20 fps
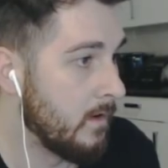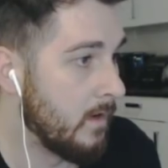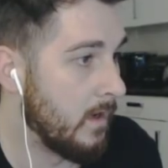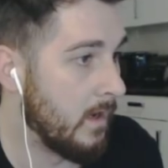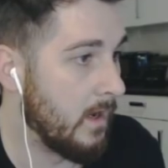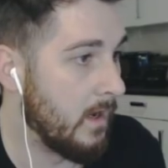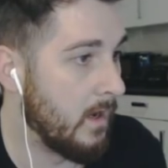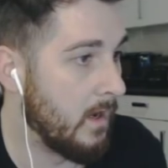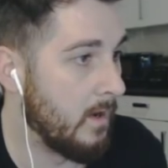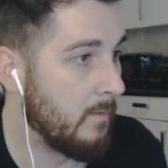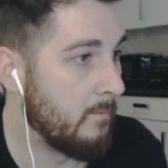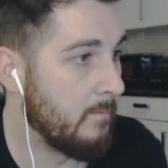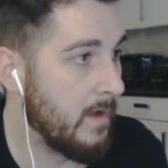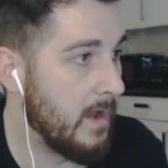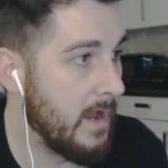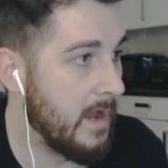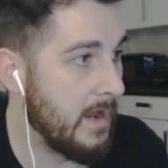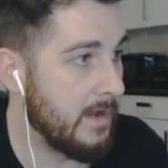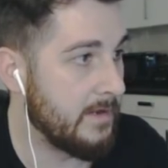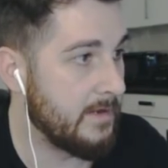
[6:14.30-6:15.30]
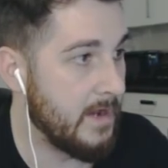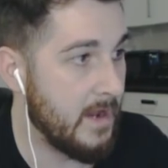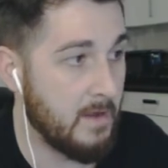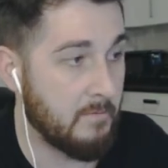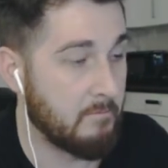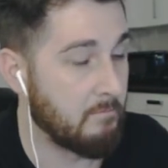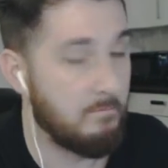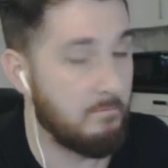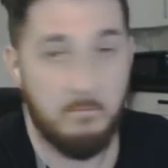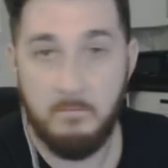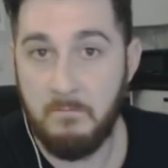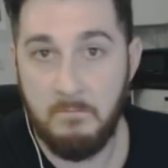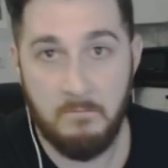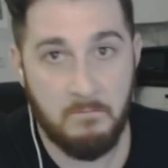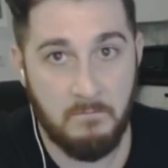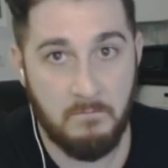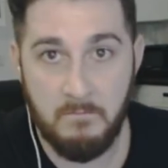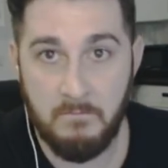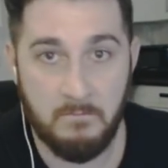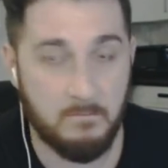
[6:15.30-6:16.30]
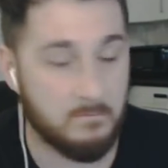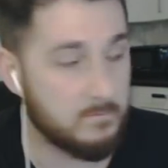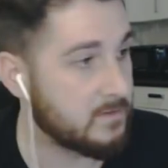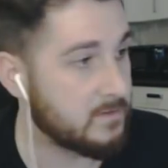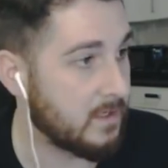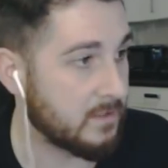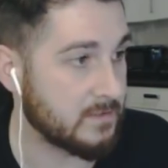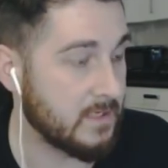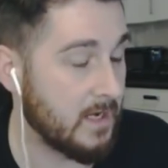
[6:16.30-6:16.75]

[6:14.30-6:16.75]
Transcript: Um, and yeah, tucked